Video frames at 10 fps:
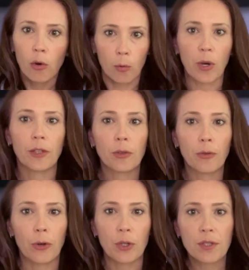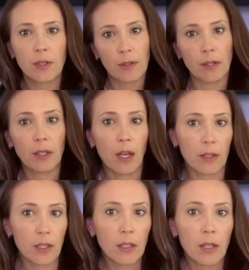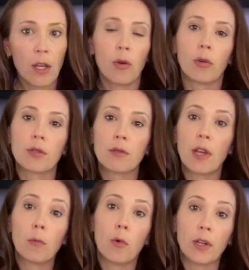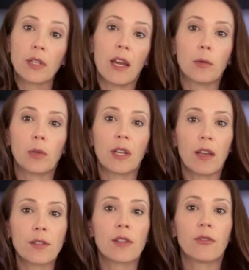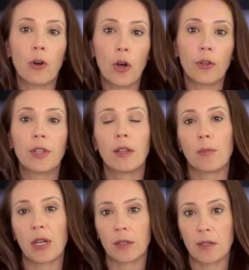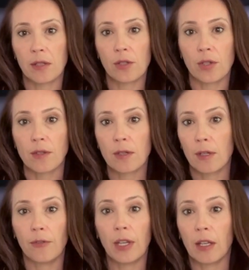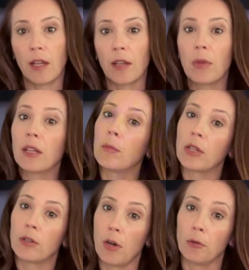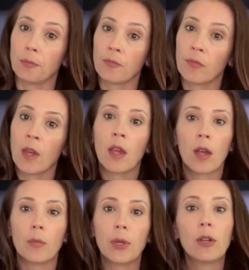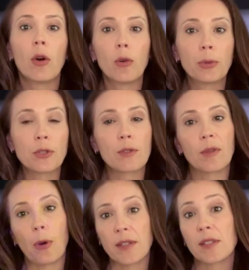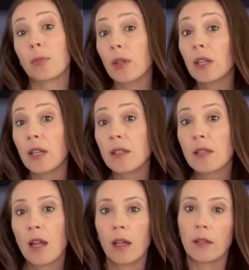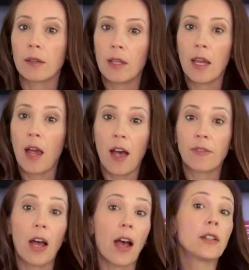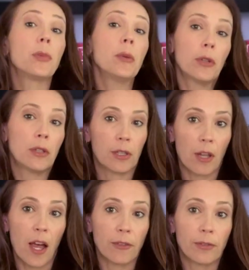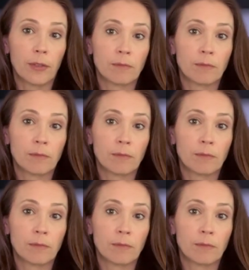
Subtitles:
or one of you first, then the other? Or do they want anyone else involved in the medical decisions if they cannot make them on their own? Be open to the possibilities that they have other people in their life